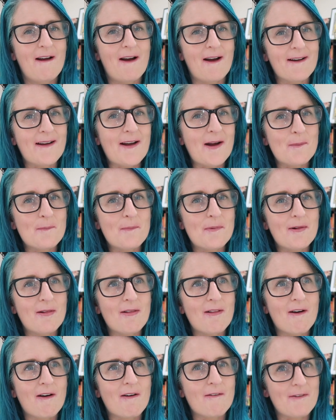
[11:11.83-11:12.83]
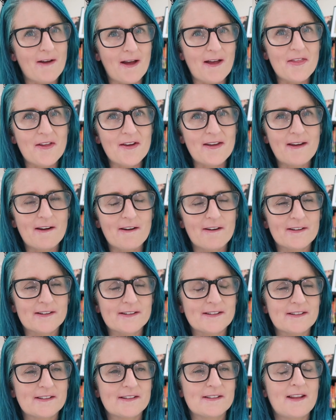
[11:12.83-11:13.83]
a couple of other
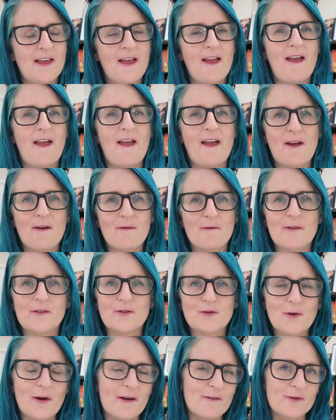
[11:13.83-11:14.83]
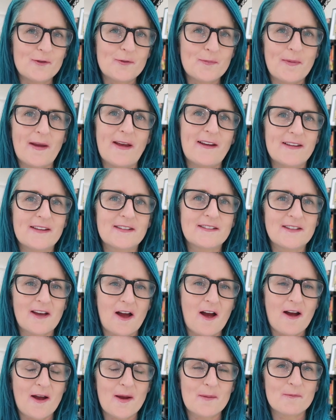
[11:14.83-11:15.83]
characters have traveled back in
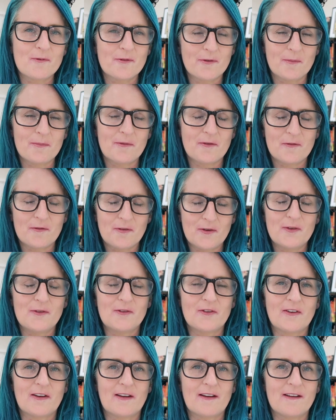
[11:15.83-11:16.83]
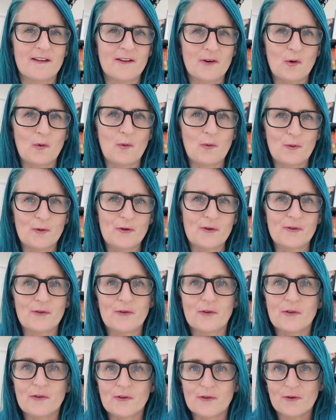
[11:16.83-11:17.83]
time from the future in order
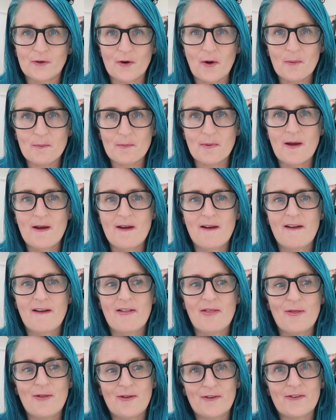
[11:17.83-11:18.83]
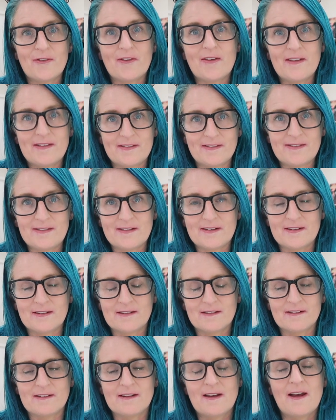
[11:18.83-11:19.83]
to stop this
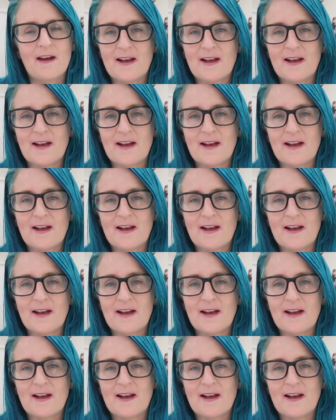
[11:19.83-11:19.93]
incident,